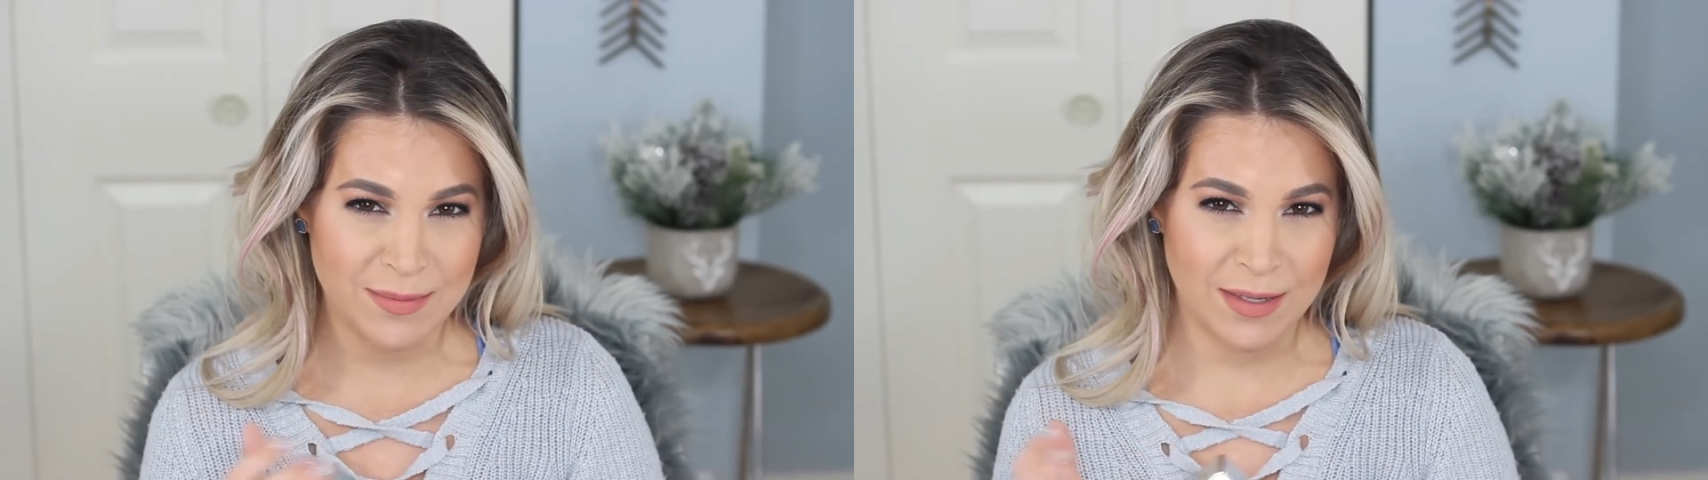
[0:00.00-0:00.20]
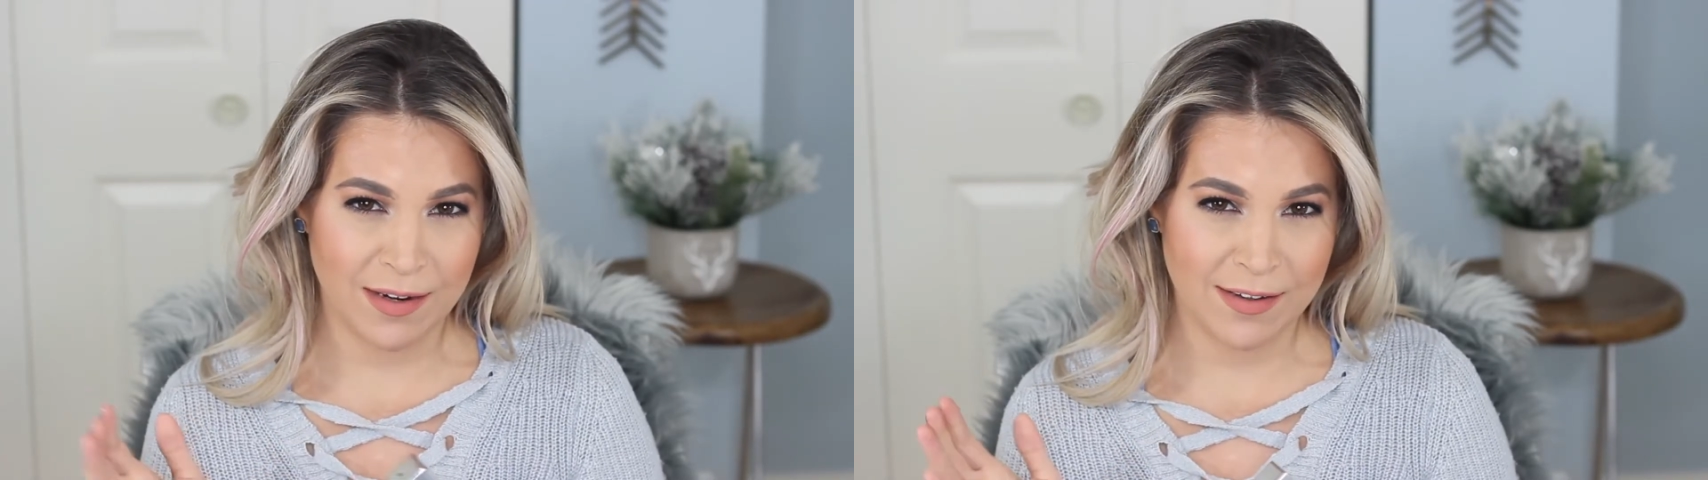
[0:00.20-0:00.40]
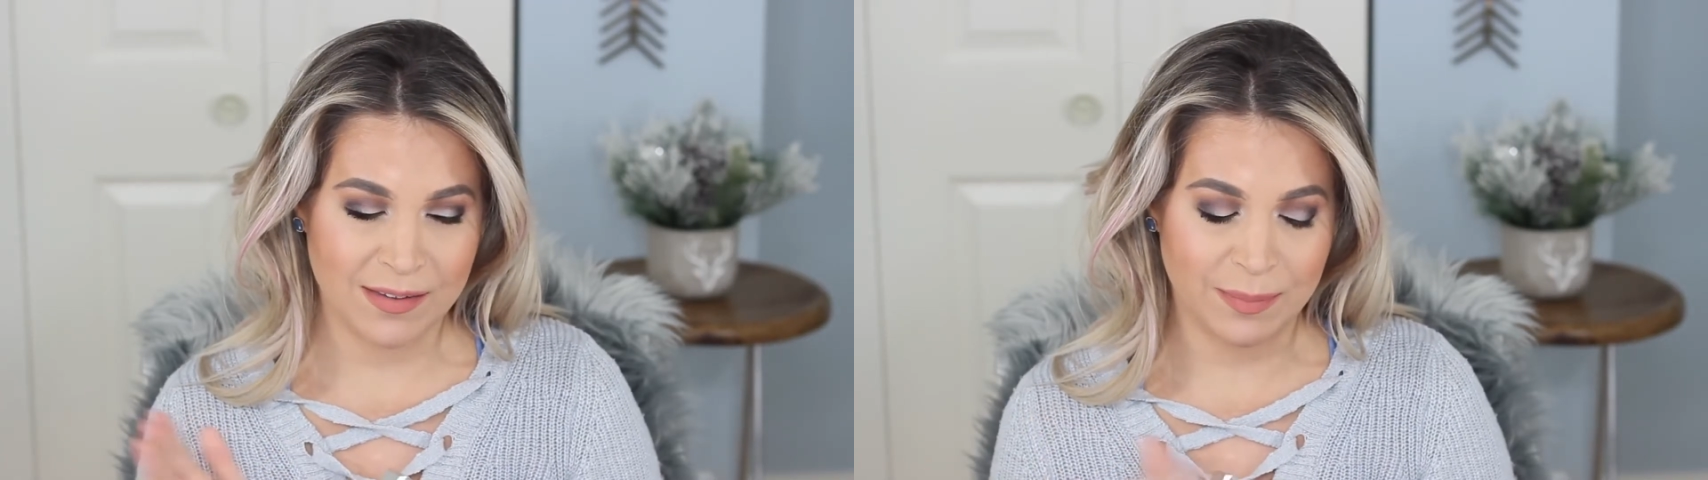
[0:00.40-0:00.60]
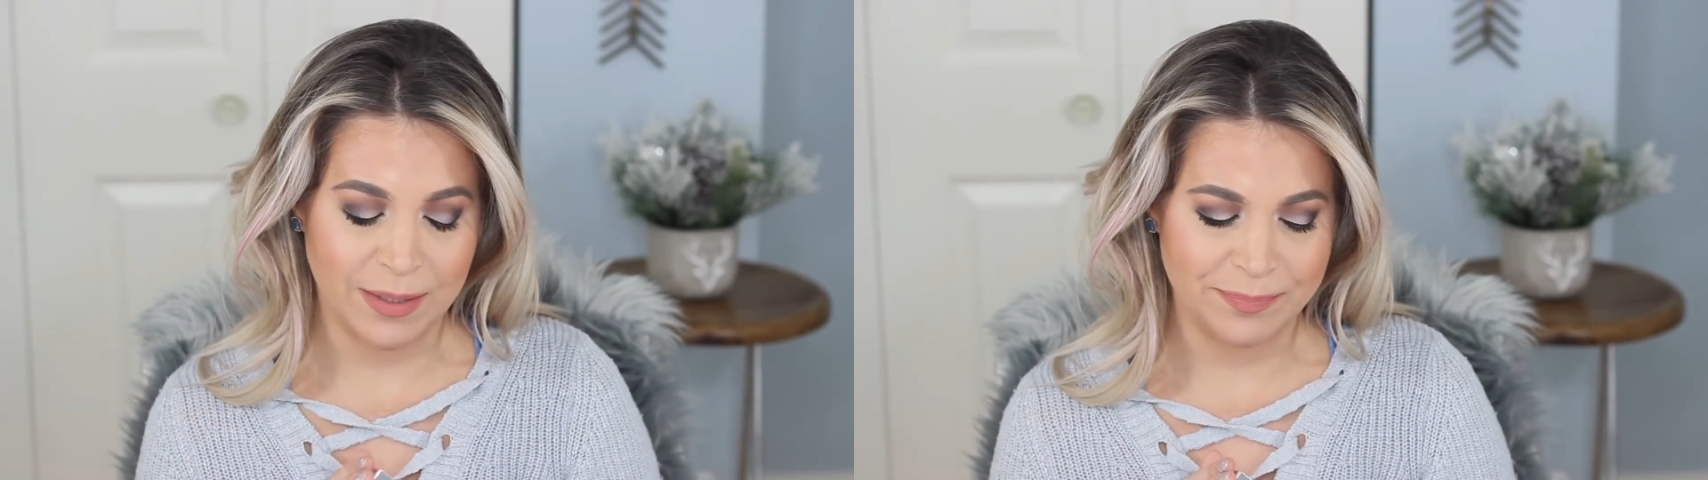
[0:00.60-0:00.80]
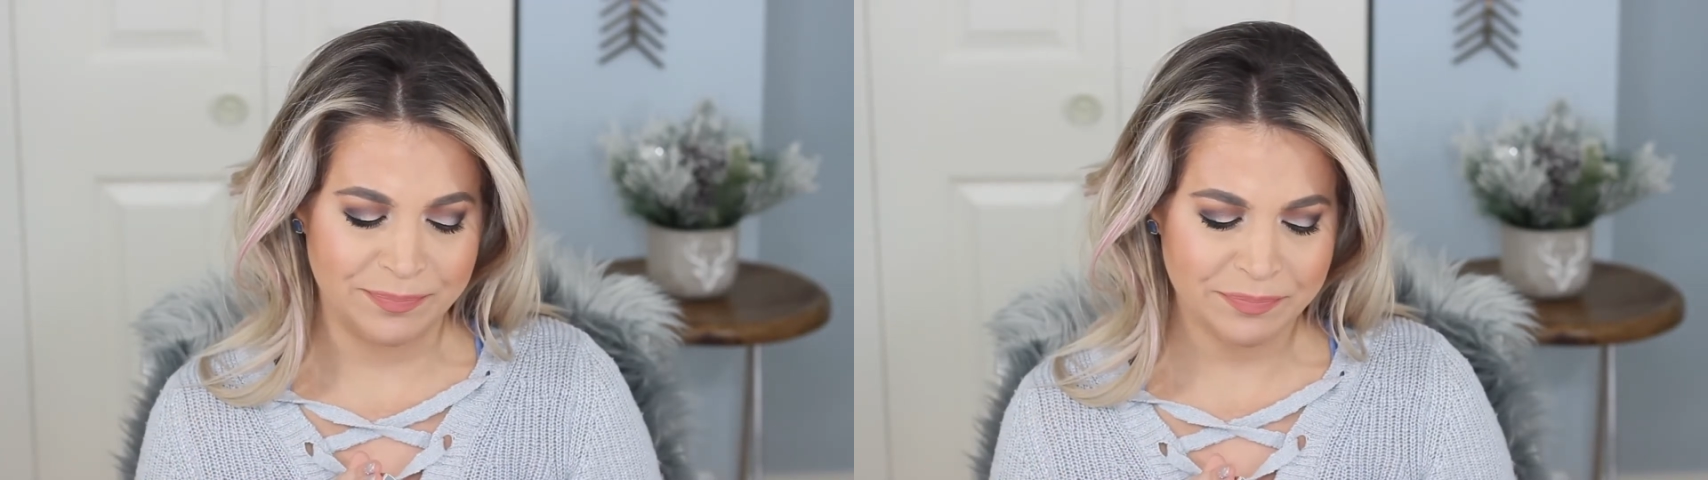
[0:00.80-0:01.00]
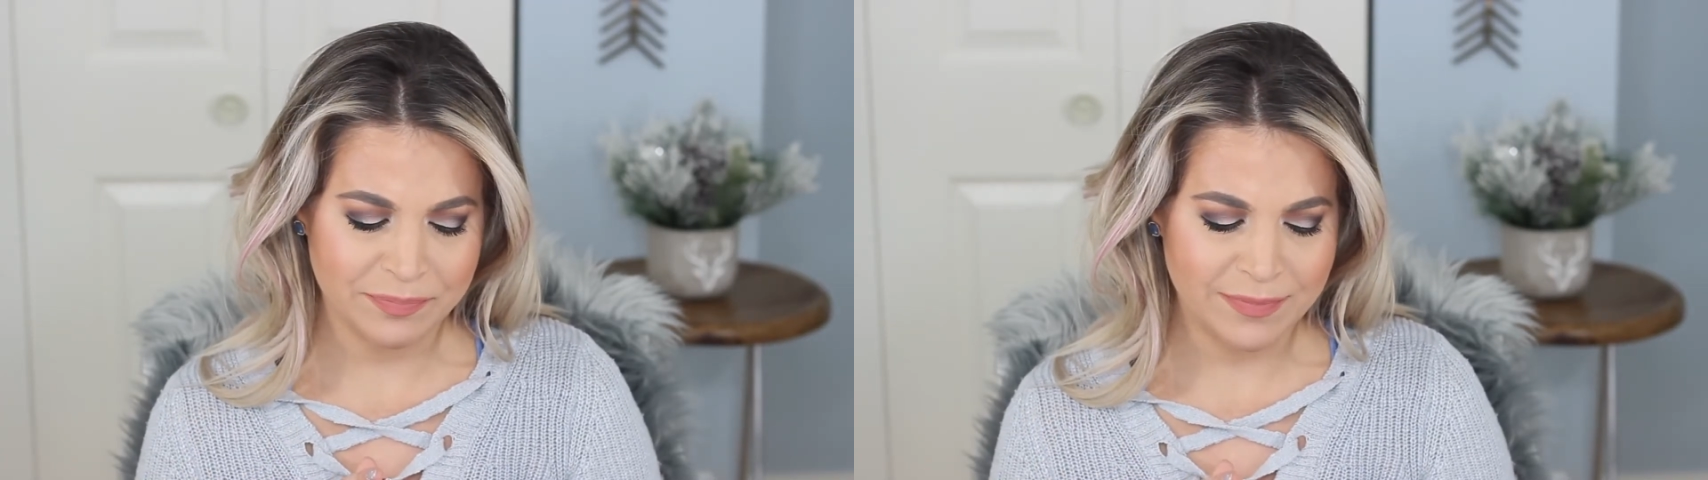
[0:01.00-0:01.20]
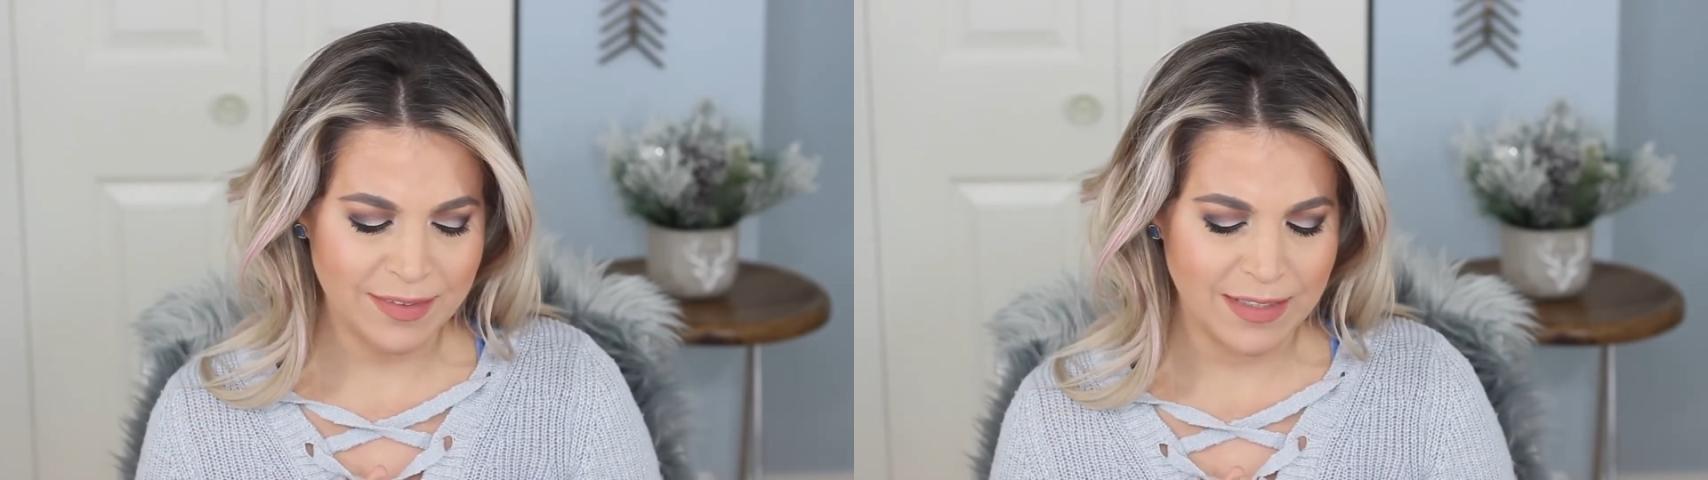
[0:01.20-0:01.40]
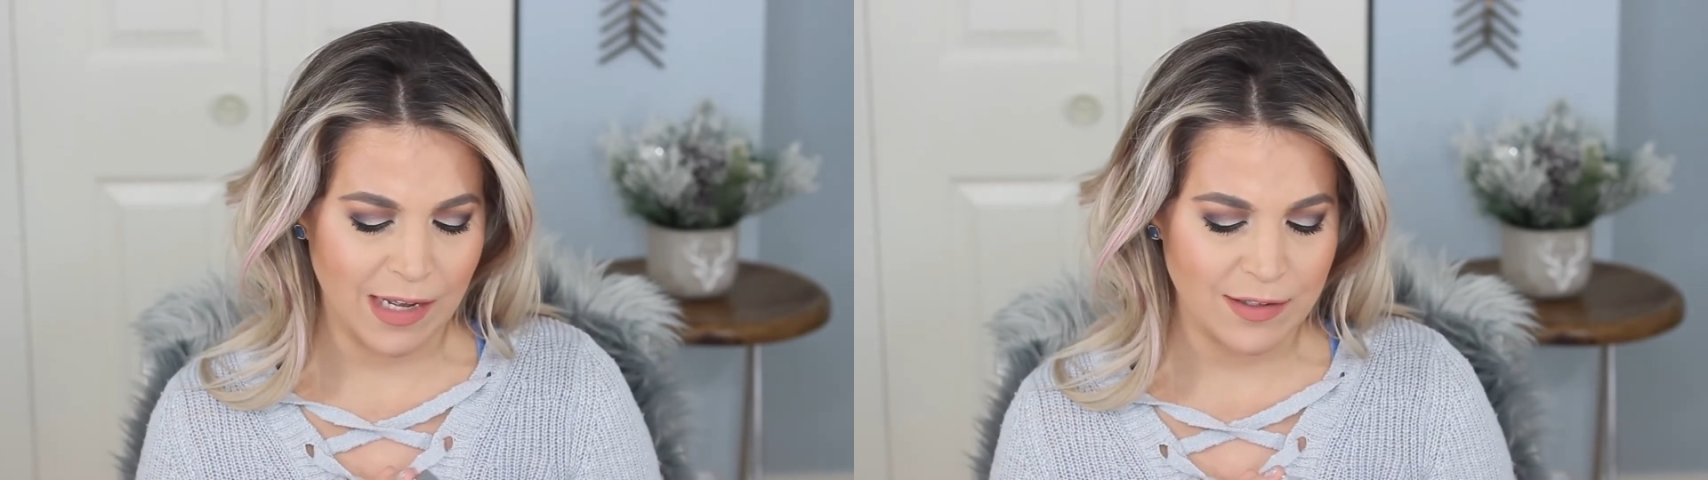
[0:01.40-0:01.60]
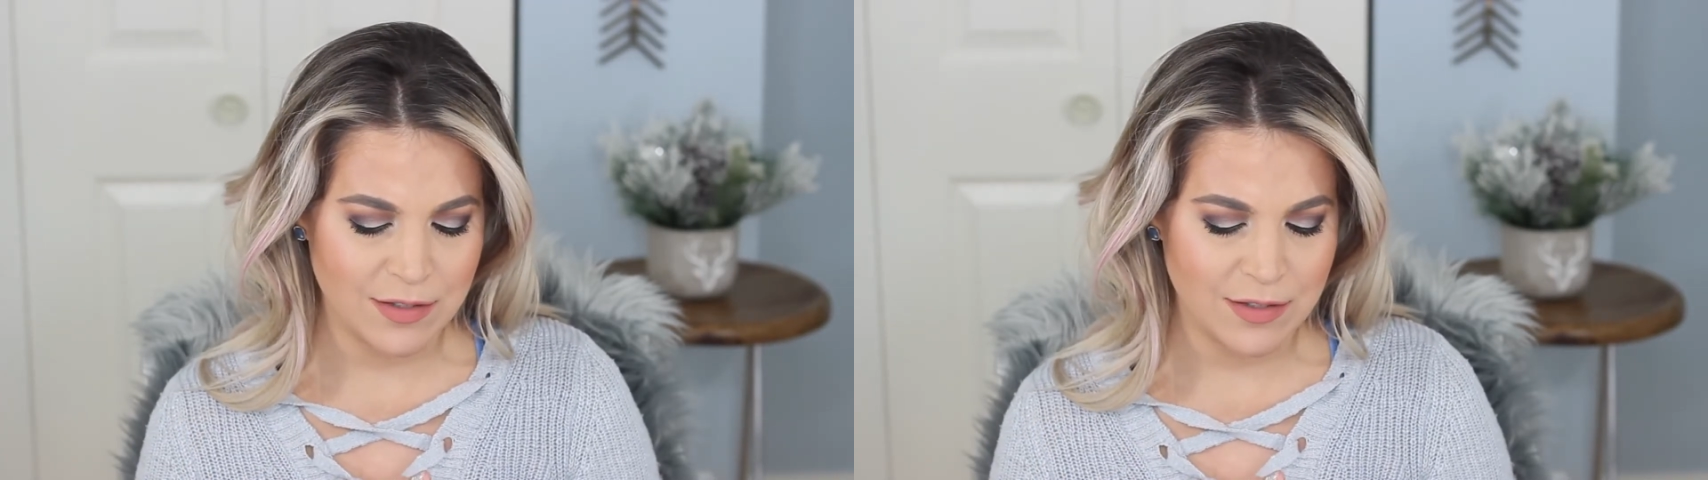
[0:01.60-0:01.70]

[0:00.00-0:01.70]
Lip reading: to be honest, but yeah.